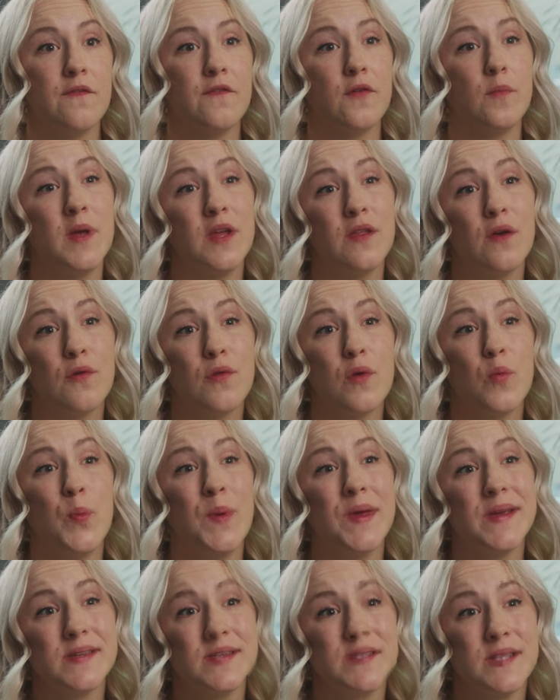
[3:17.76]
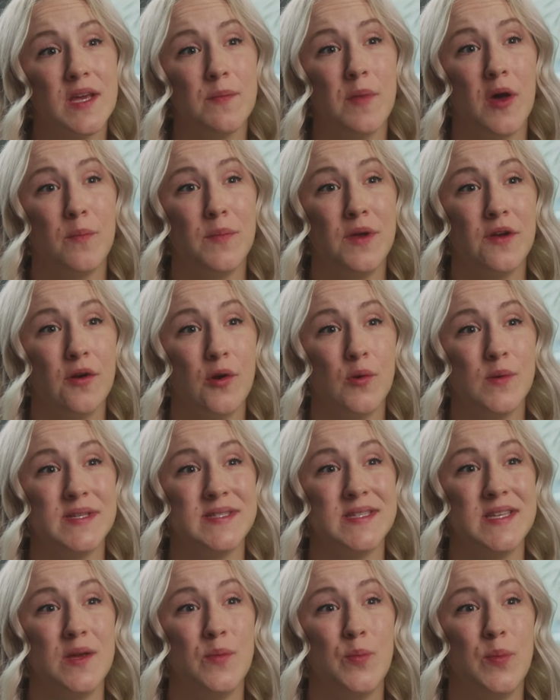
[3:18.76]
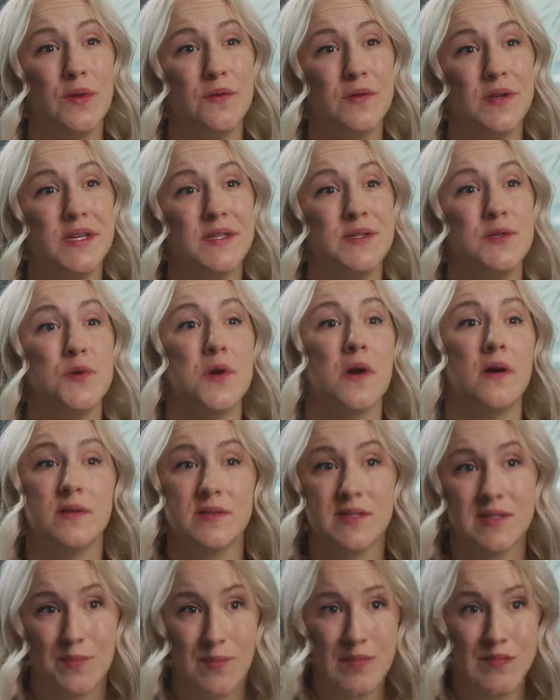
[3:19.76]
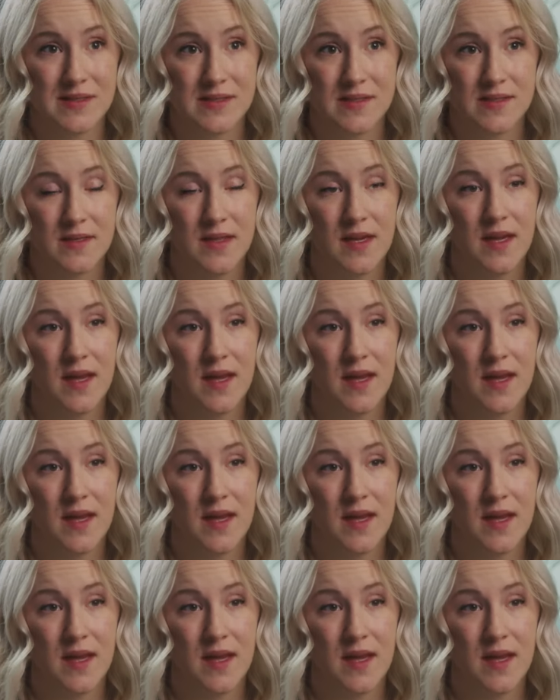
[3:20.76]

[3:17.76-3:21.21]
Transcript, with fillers: For me, though, the biggest thing about Miro is the ability to customize it.